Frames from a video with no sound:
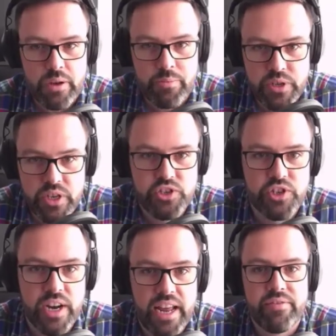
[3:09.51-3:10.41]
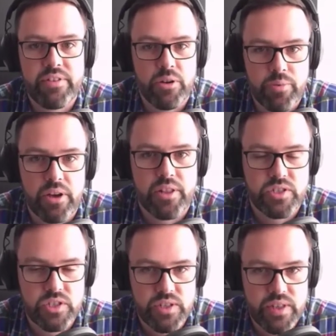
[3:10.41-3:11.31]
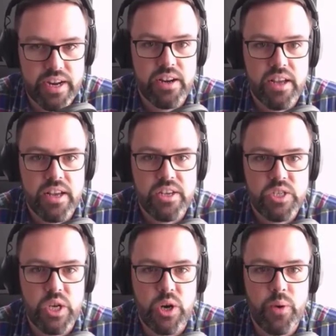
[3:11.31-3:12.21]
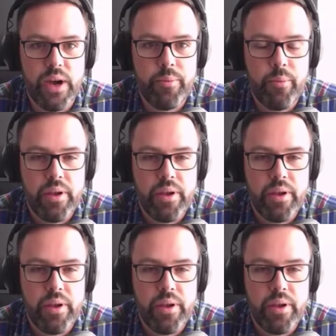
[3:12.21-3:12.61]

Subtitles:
procedure and having all products there. So